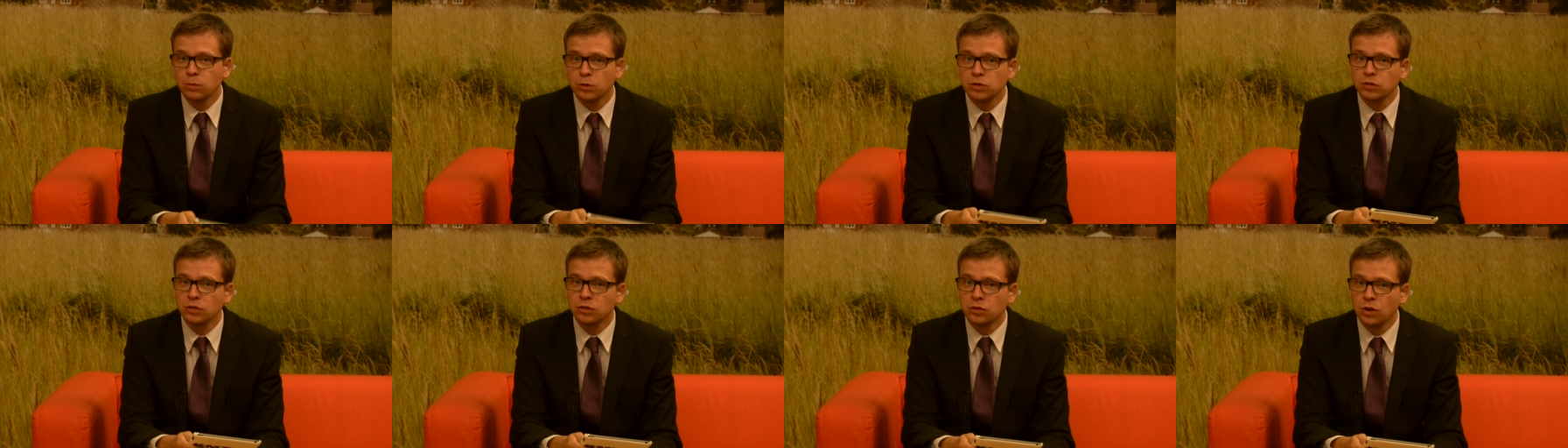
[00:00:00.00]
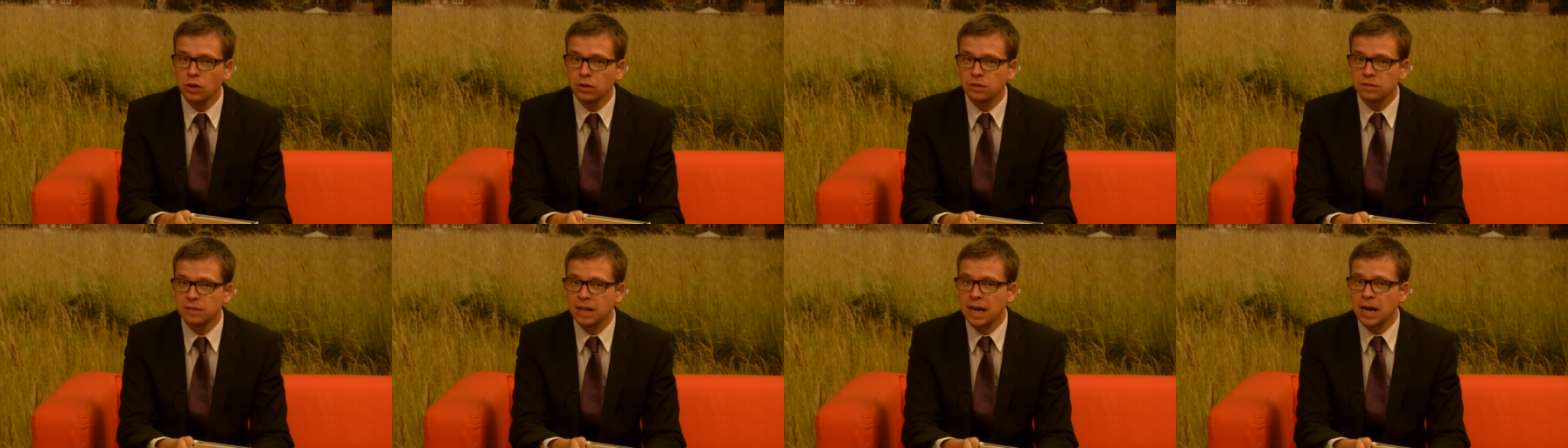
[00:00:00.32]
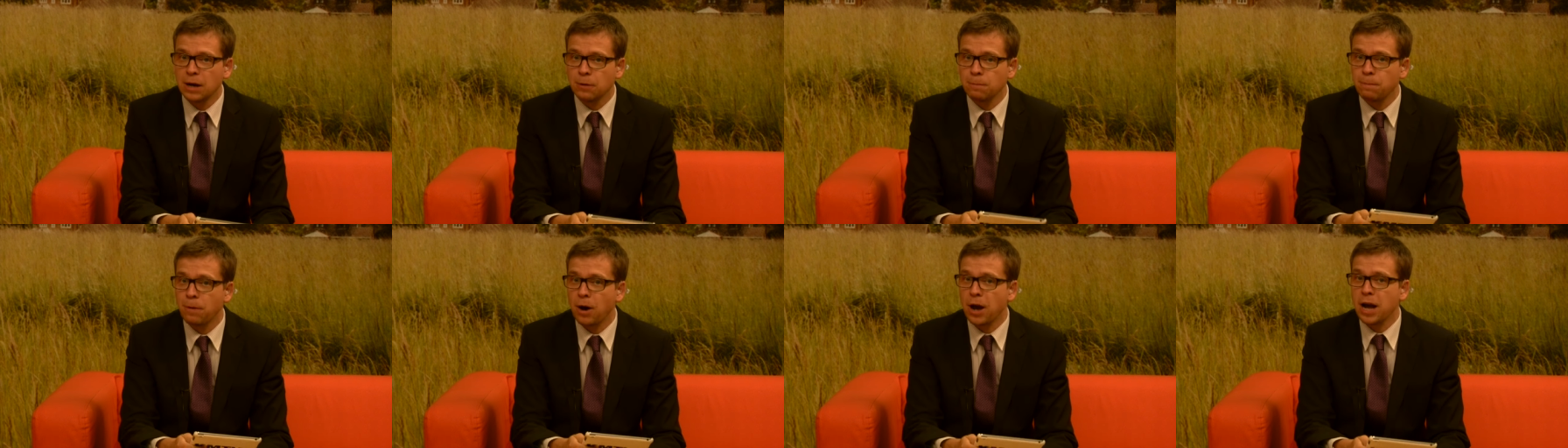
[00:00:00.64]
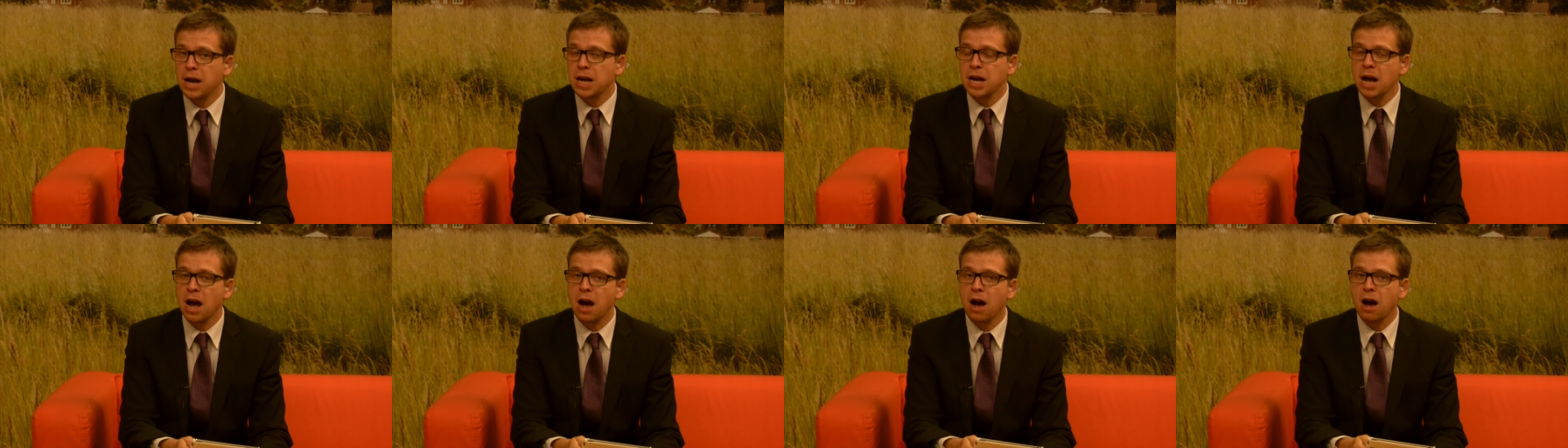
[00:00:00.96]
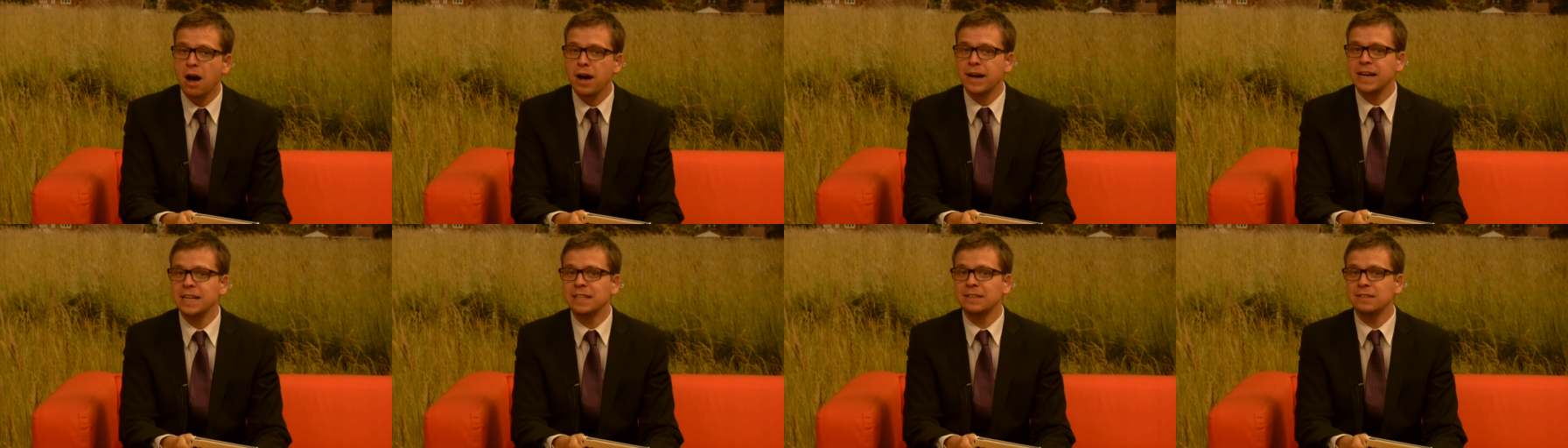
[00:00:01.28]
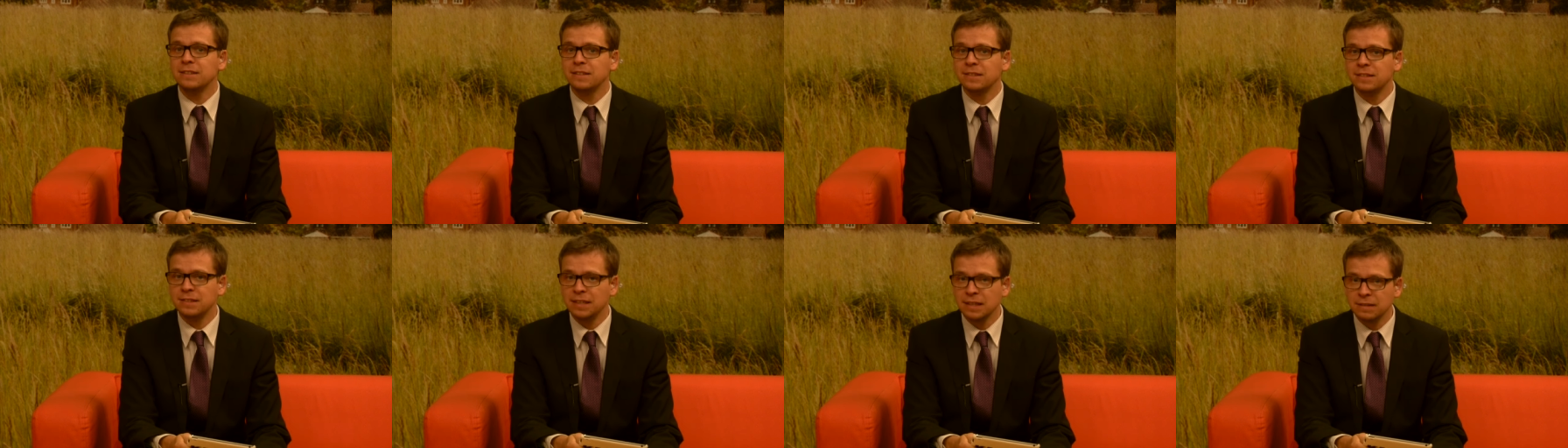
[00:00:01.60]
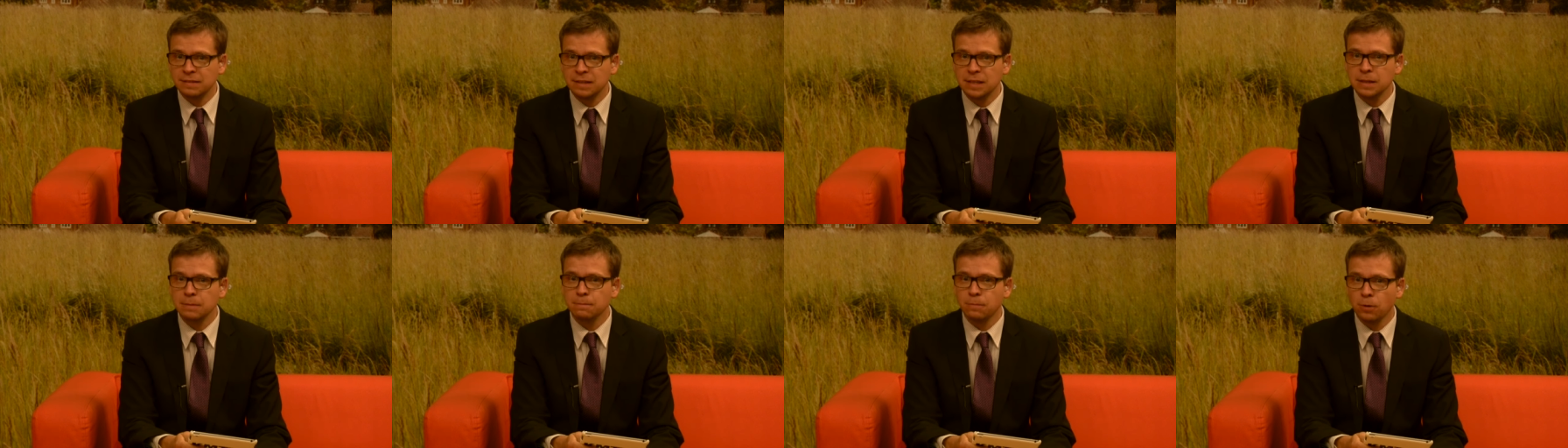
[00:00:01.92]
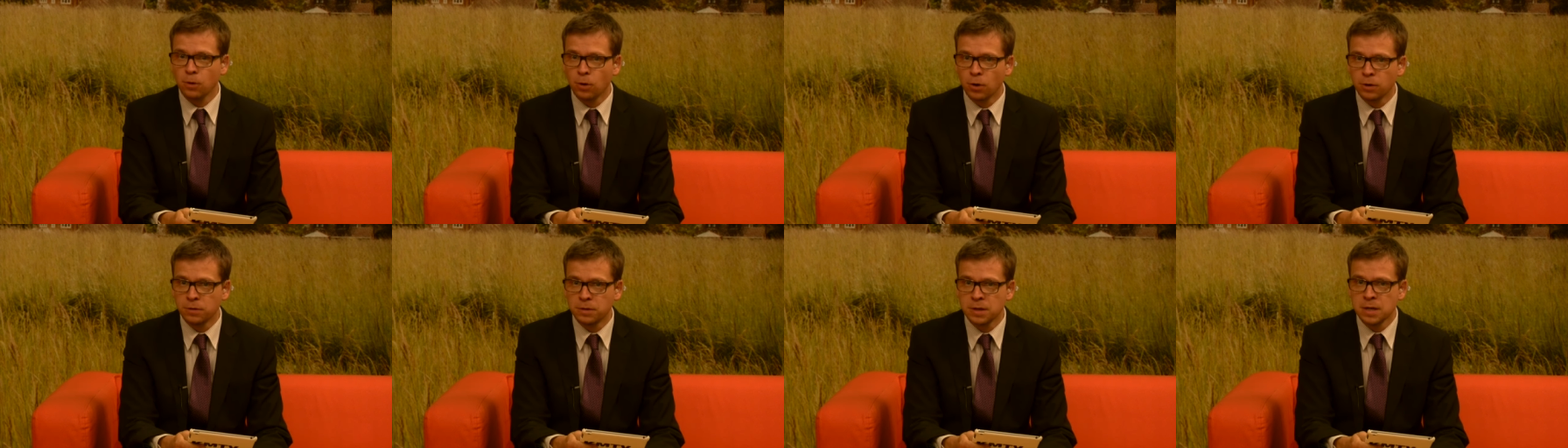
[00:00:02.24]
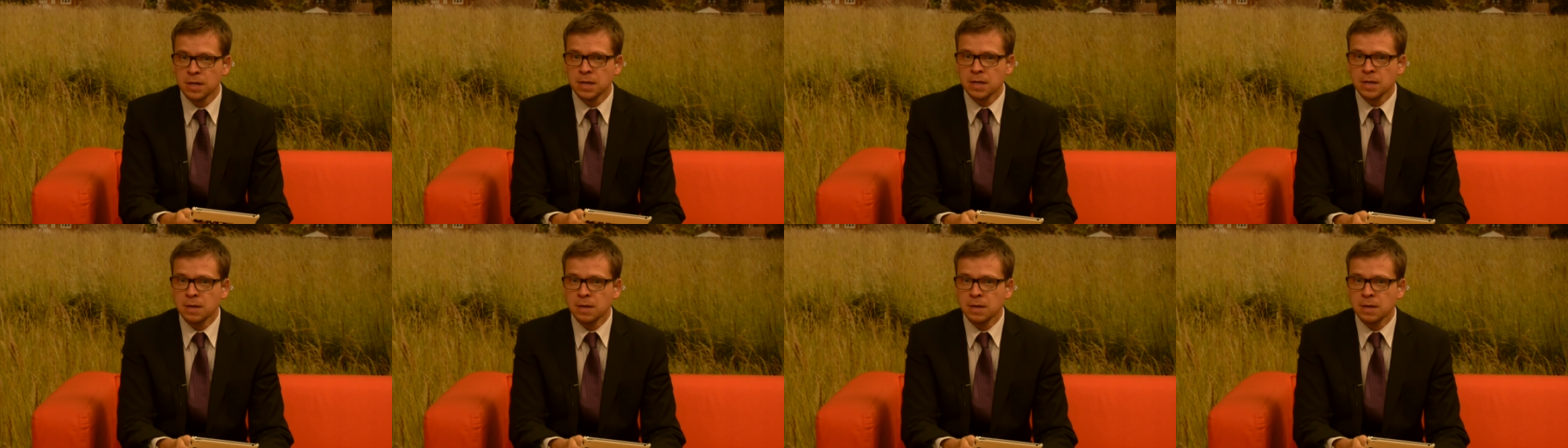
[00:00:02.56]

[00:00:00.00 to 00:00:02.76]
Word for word: was knocked down by a car in Sittingbourne.